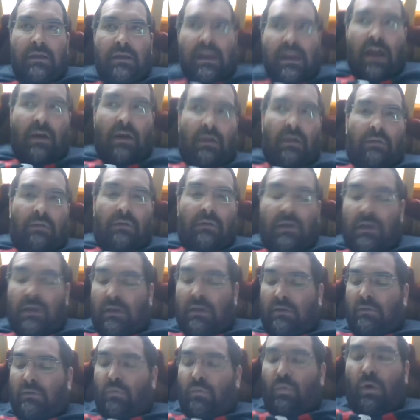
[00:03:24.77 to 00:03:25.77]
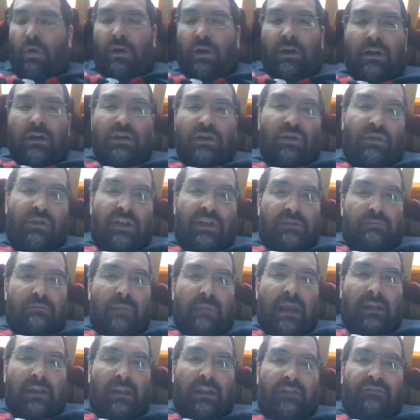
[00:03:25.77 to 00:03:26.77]
Now, we're going to do this
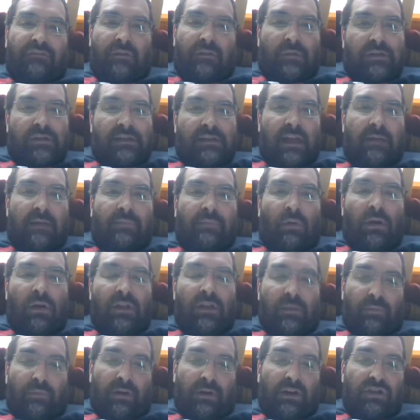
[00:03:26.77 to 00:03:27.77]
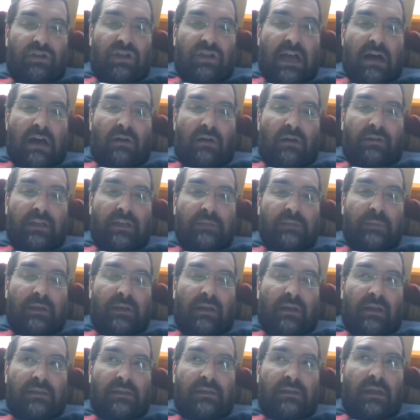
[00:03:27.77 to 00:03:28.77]
mainly from the standpoint of the British colonies
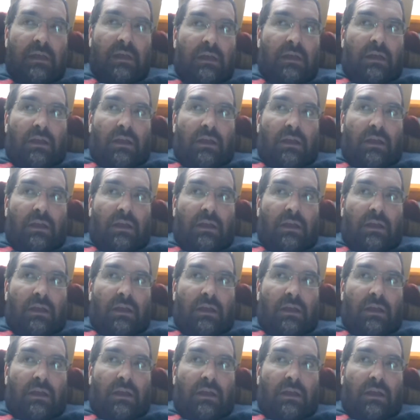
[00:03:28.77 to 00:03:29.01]
because,